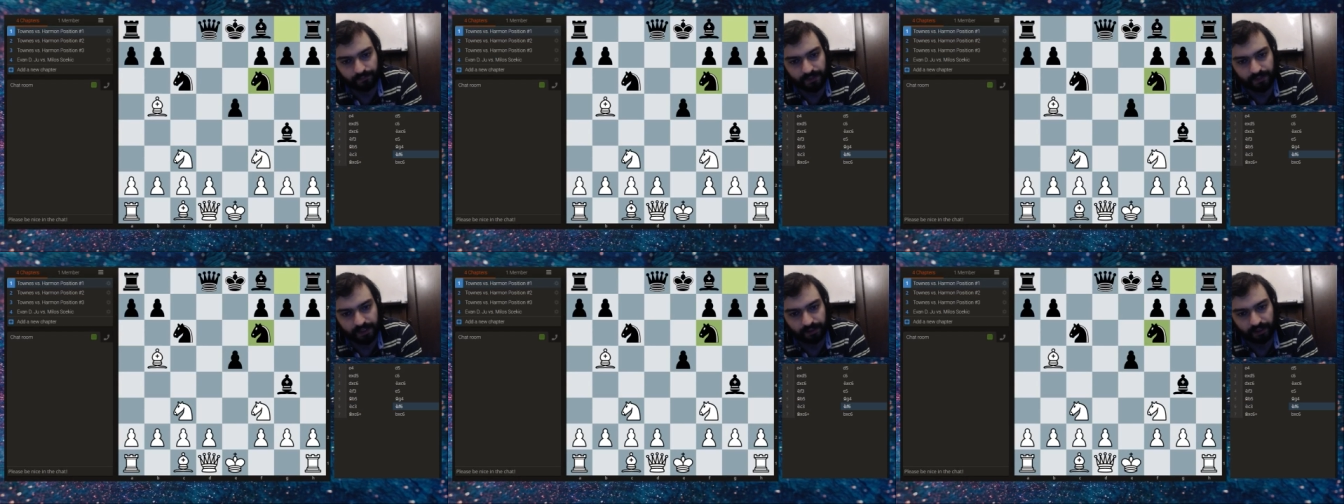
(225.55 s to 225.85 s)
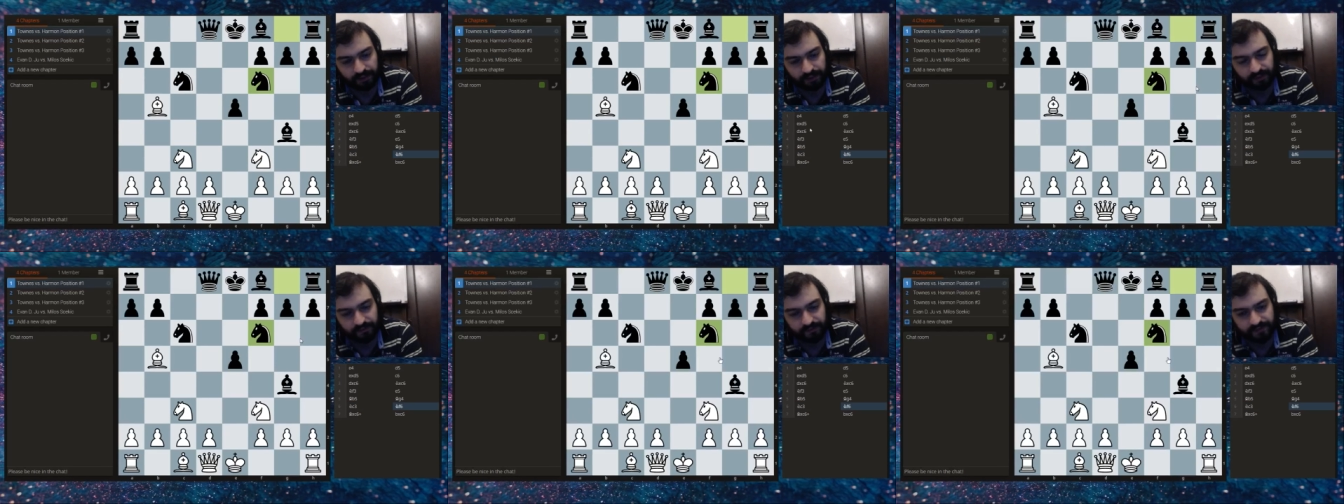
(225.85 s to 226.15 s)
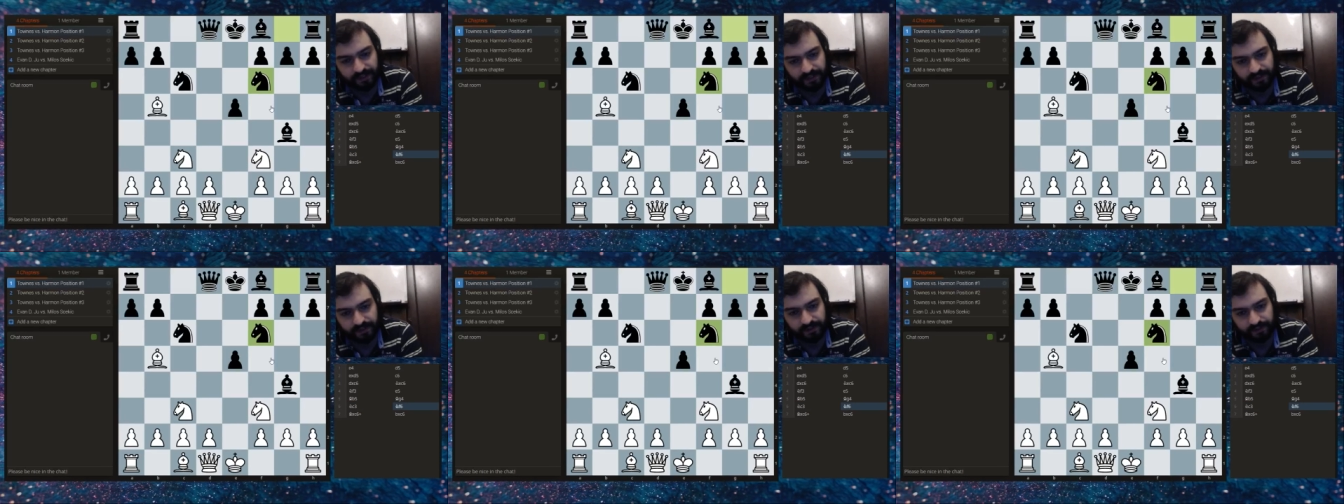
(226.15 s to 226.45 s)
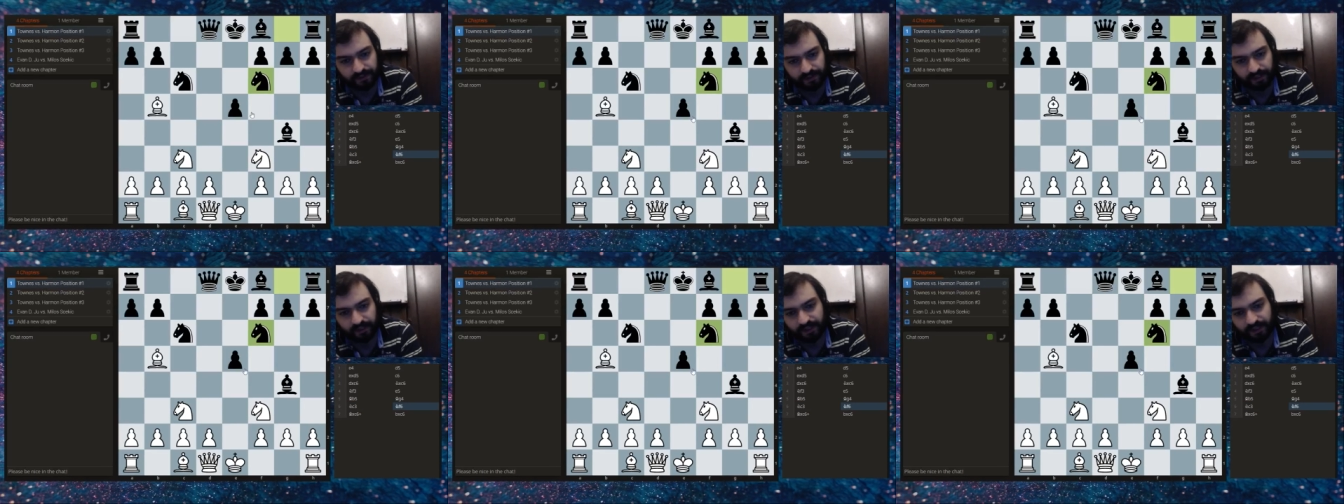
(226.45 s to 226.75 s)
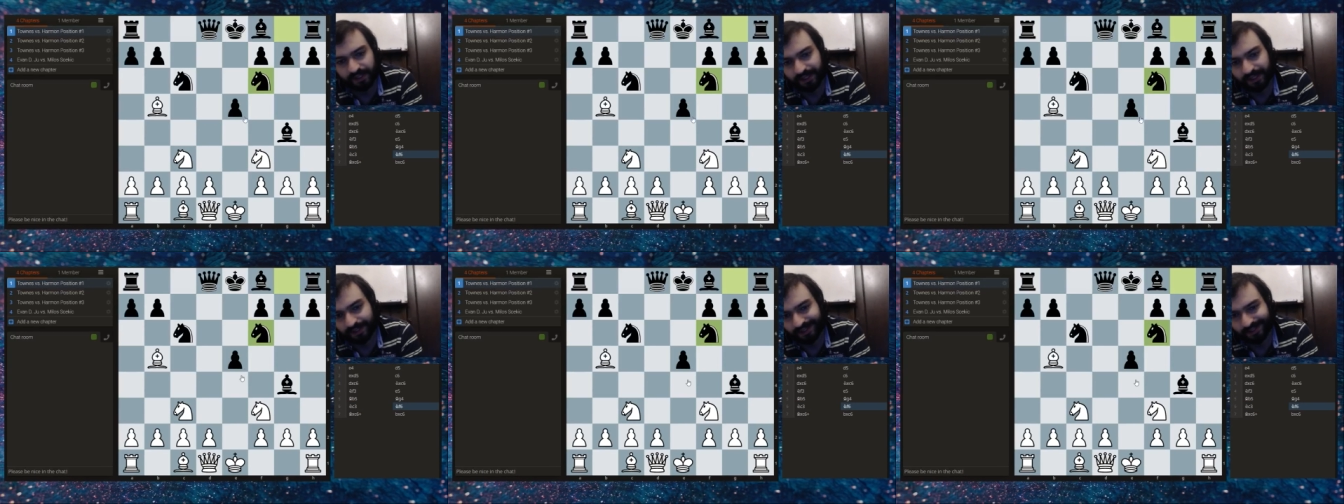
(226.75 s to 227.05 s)
Knight f6,
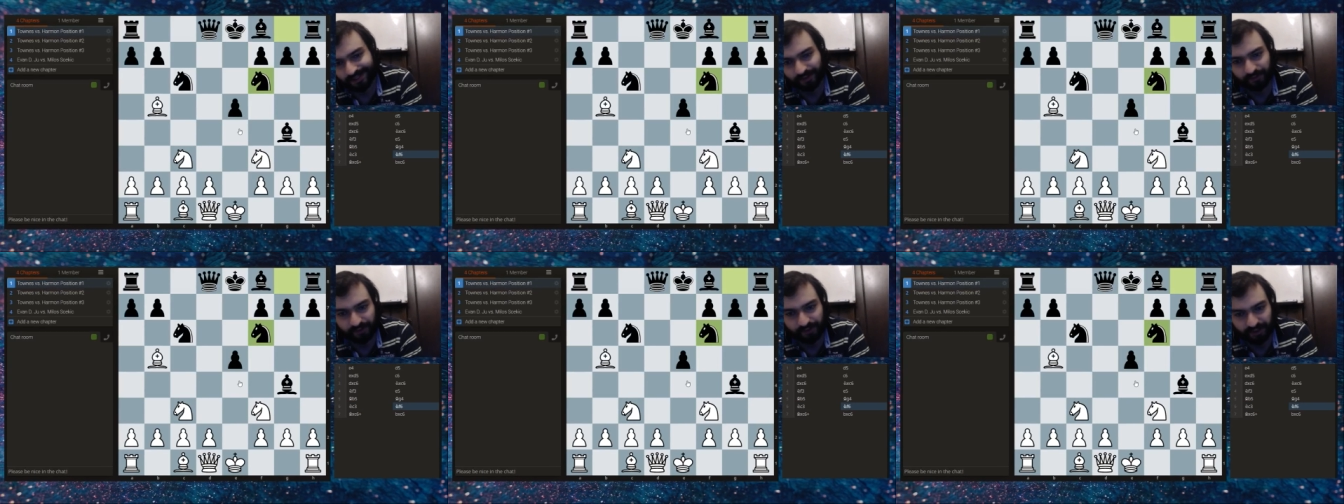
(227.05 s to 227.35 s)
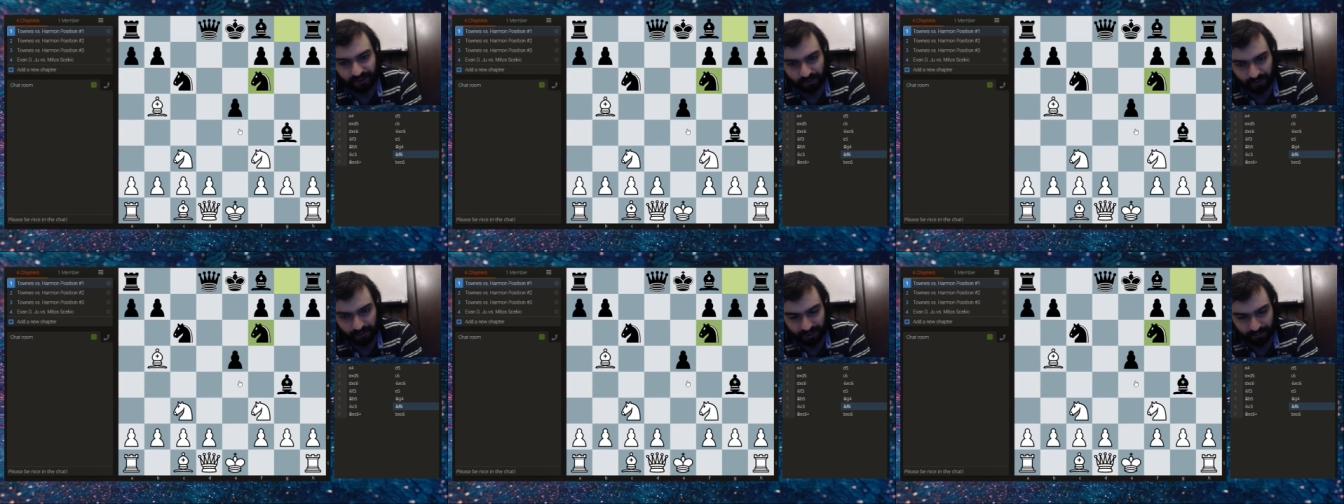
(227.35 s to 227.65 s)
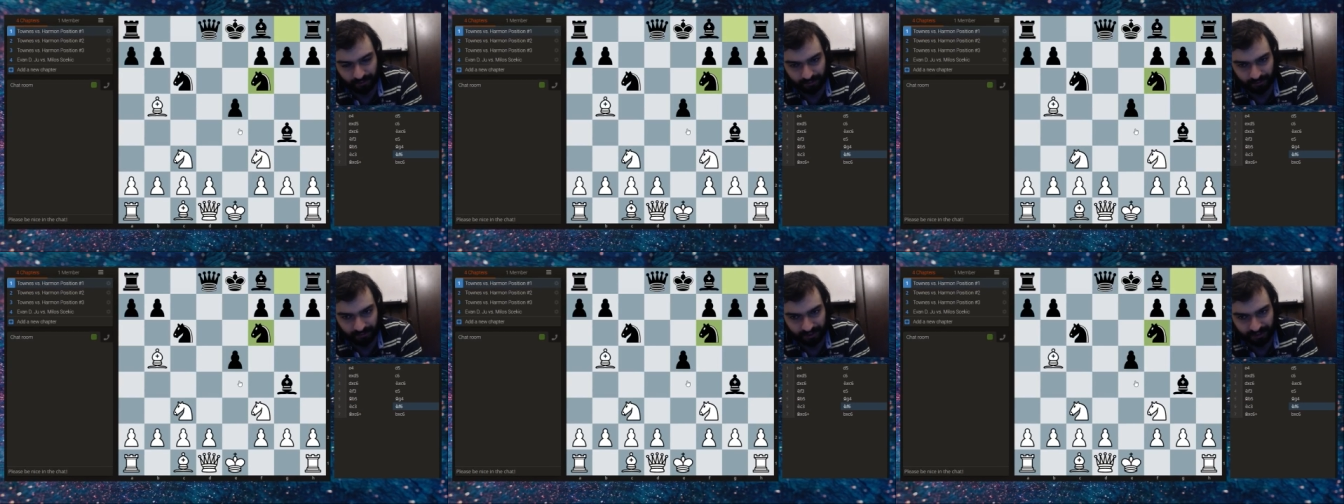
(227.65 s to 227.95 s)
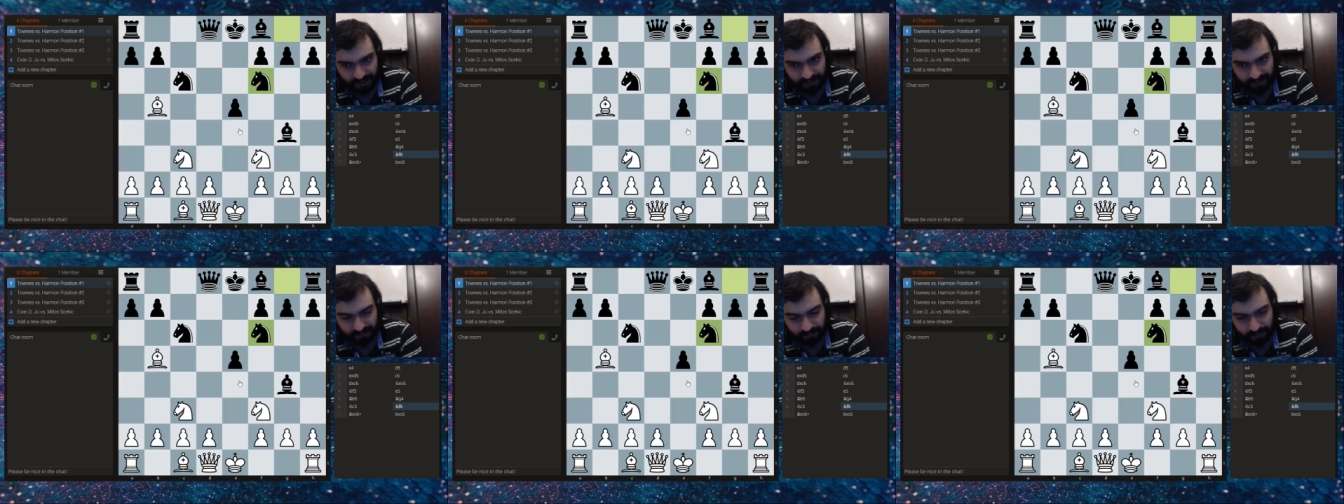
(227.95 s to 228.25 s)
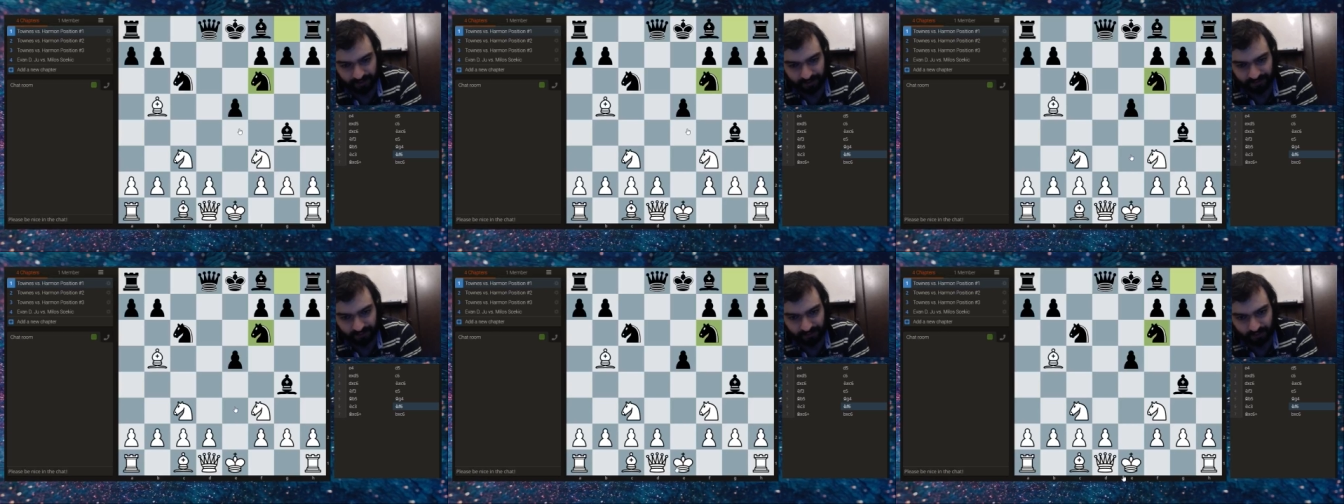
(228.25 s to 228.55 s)
kind of renewing the threat,
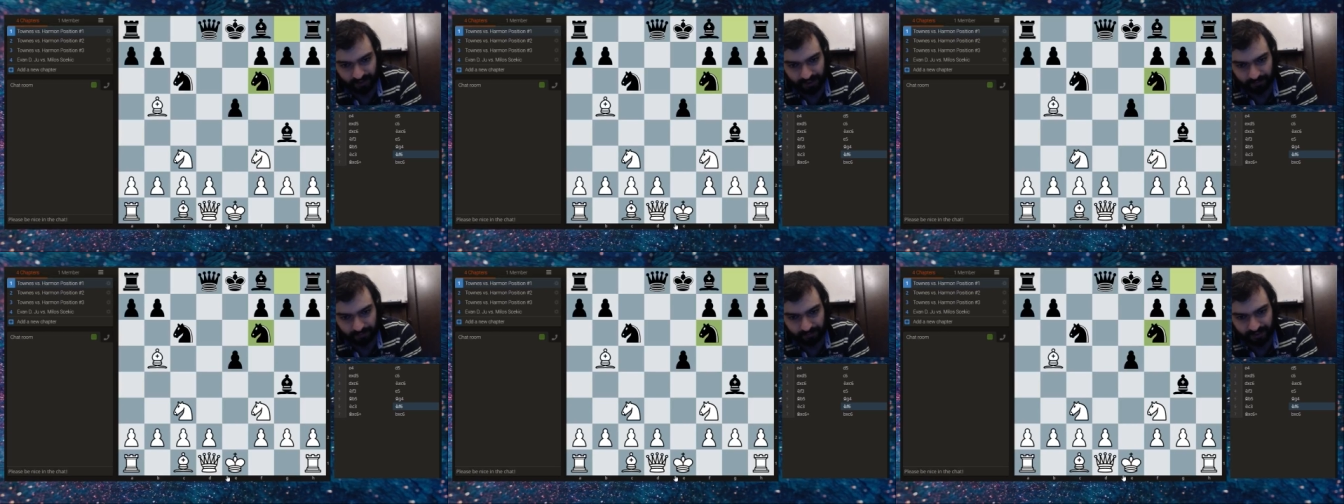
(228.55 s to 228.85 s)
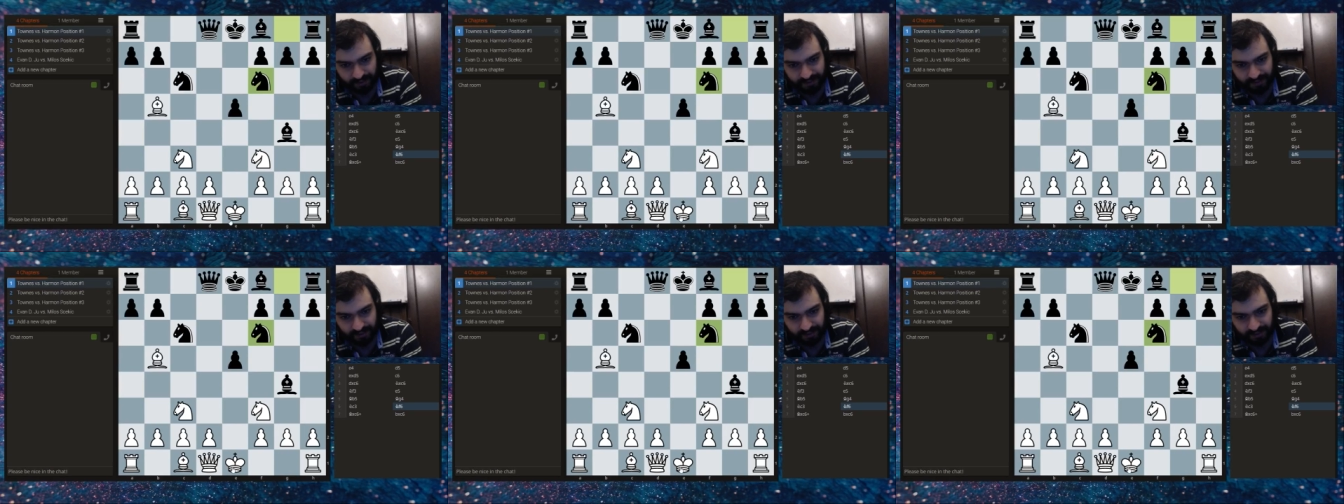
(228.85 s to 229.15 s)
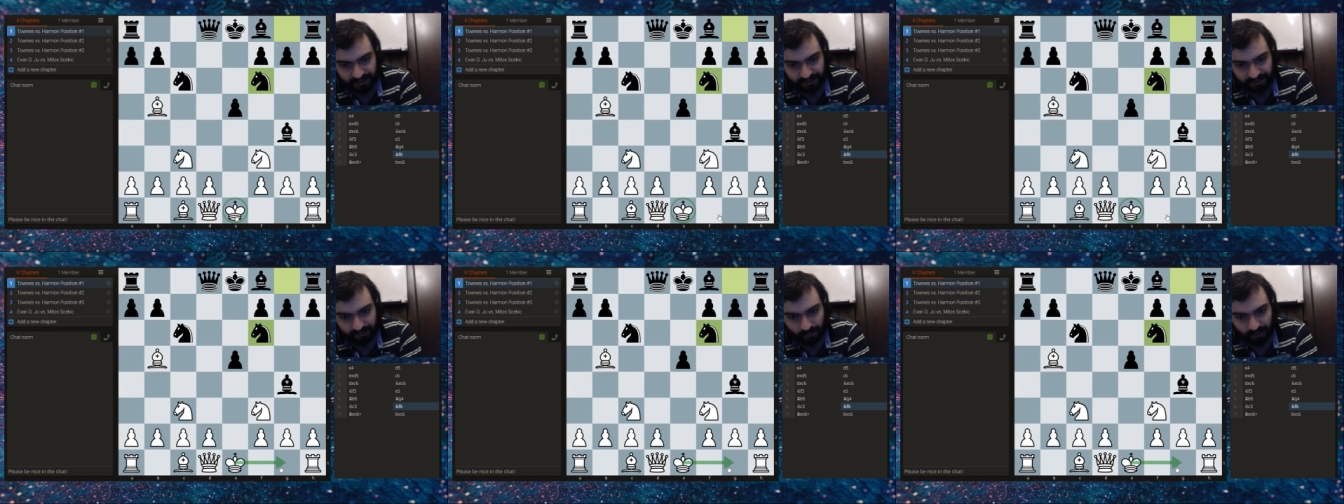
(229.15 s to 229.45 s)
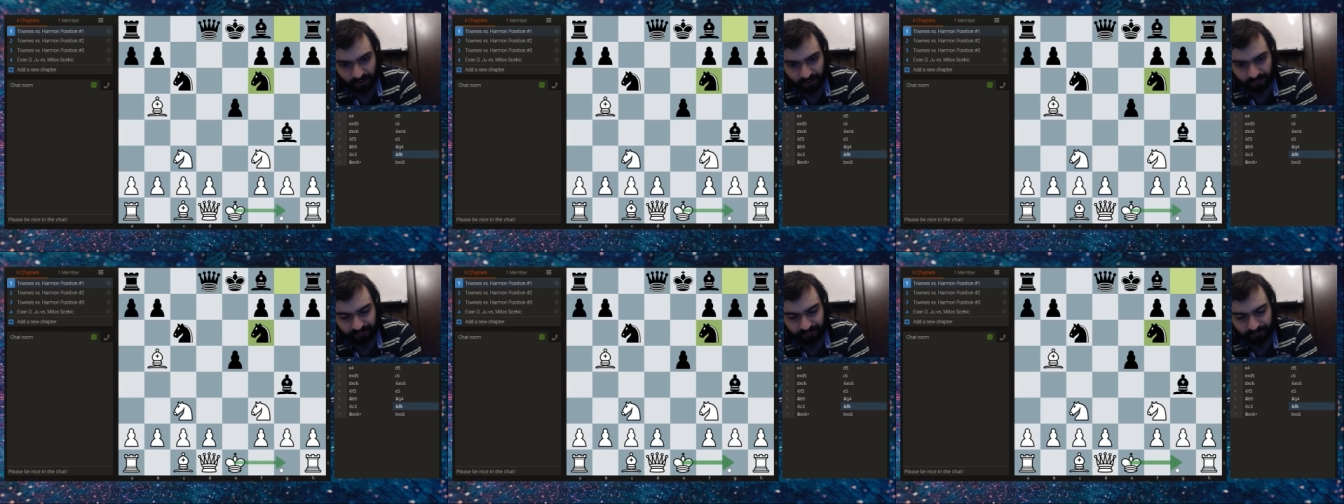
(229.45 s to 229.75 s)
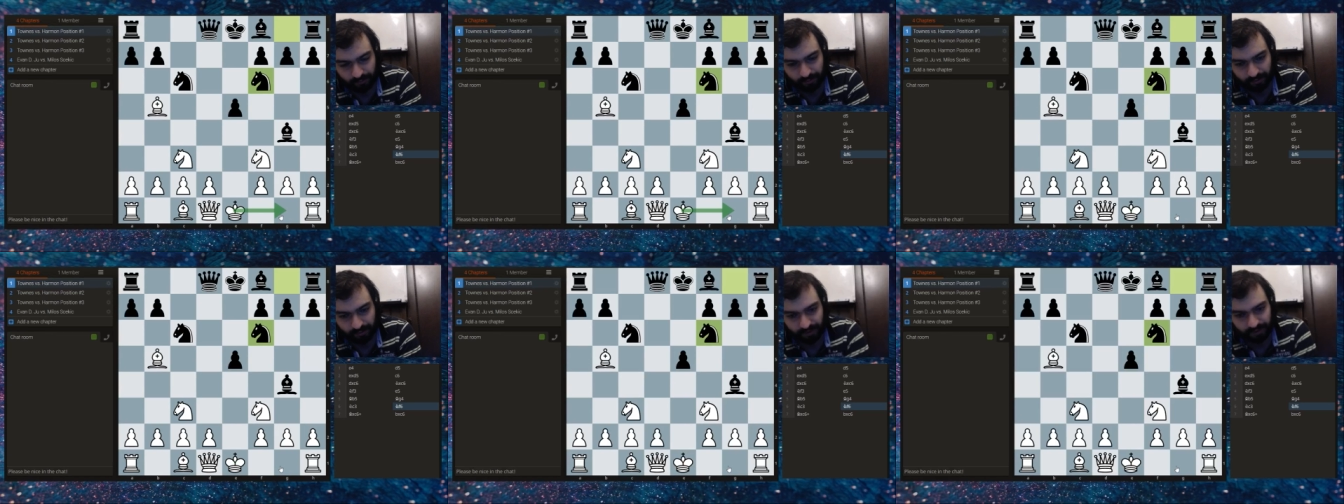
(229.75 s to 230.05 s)
but you can't basically get away
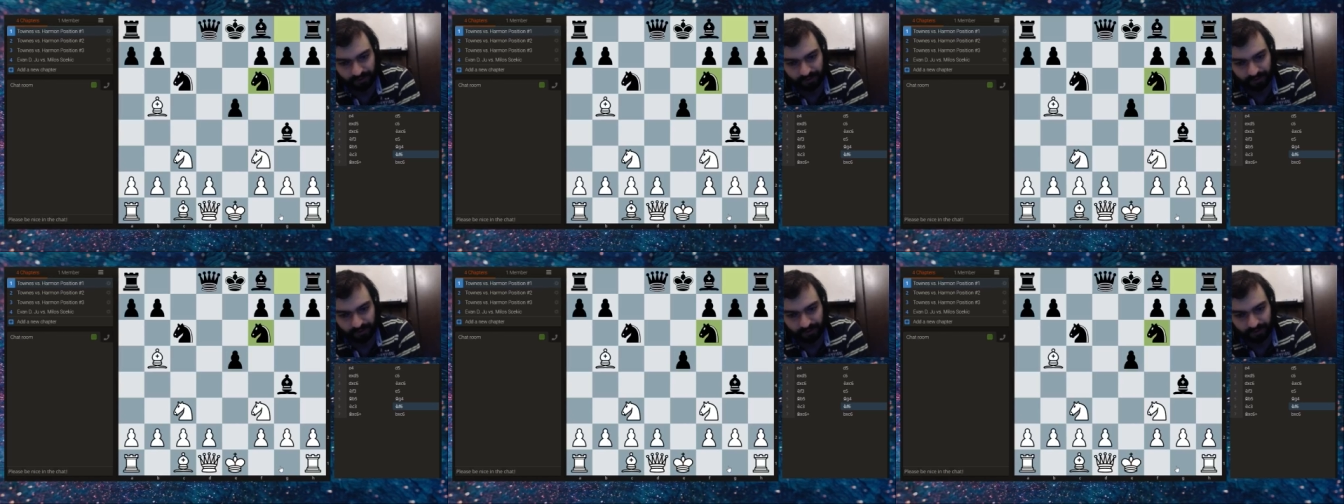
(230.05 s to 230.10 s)
with